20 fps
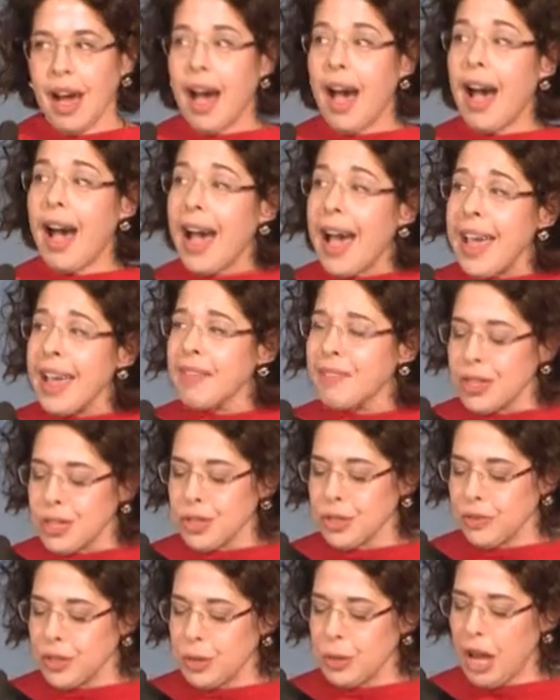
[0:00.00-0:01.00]
I have
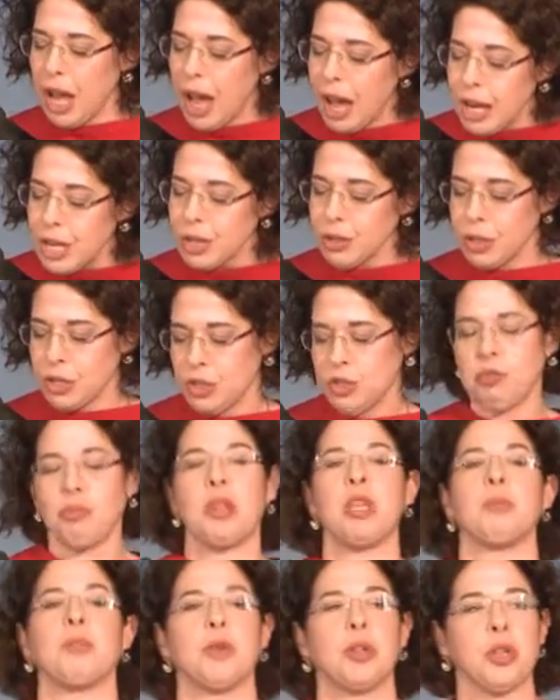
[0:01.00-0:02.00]
interviewed hundreds of
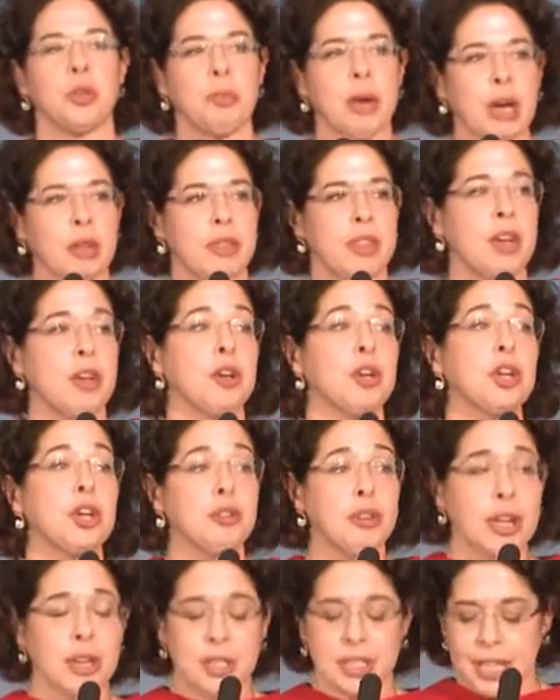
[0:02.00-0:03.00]
people about their
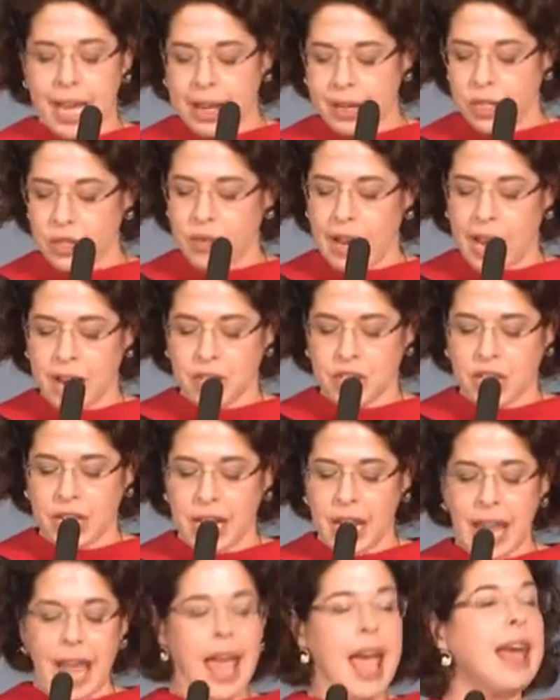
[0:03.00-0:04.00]
career satisfaction,
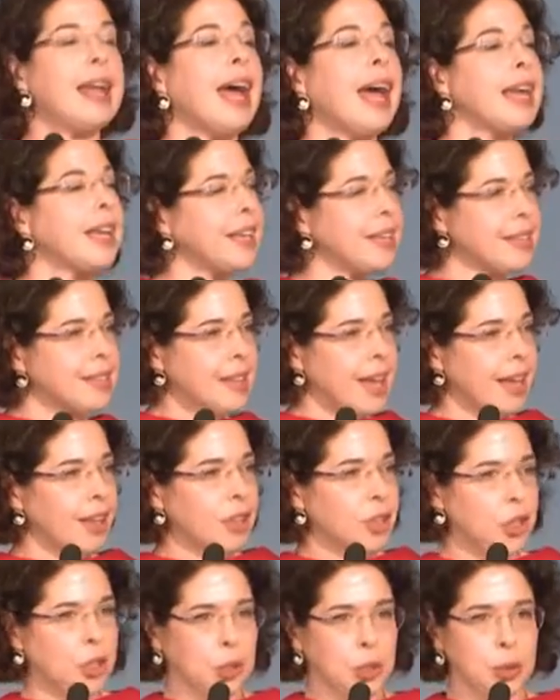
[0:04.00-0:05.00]
and I can tell
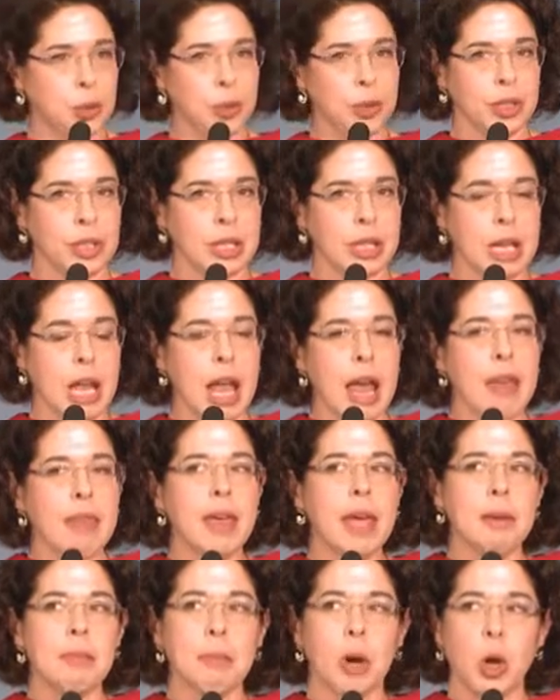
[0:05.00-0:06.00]
you
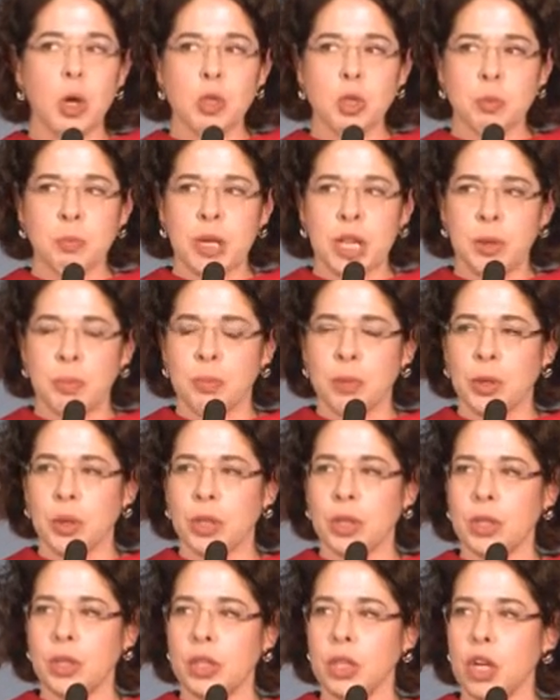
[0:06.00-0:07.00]
that most
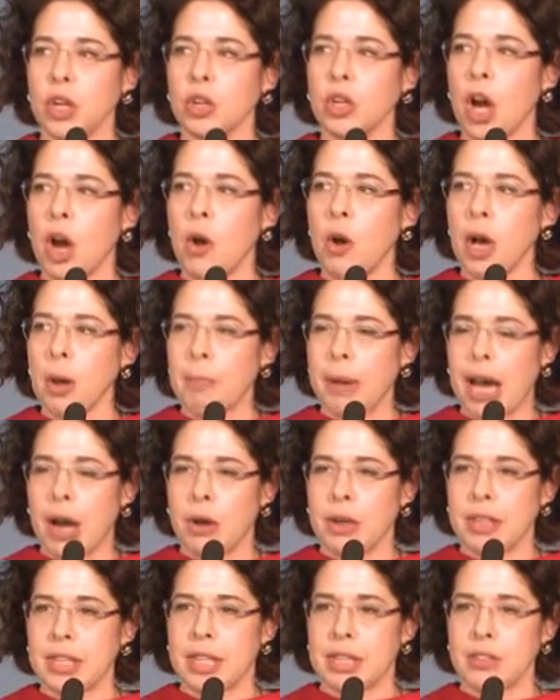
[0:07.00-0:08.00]
people go
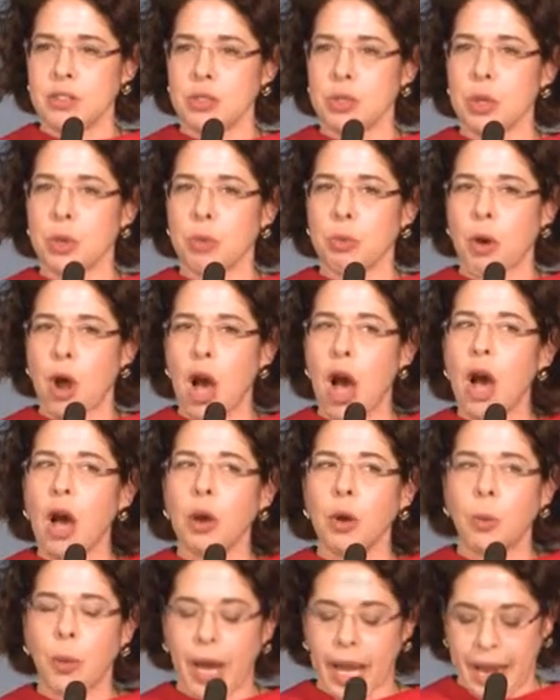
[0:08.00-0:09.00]
about this the
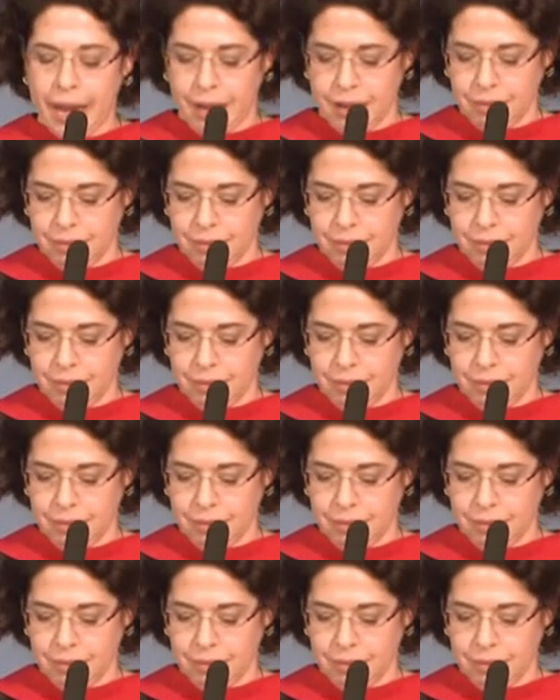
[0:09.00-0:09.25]
wrong way.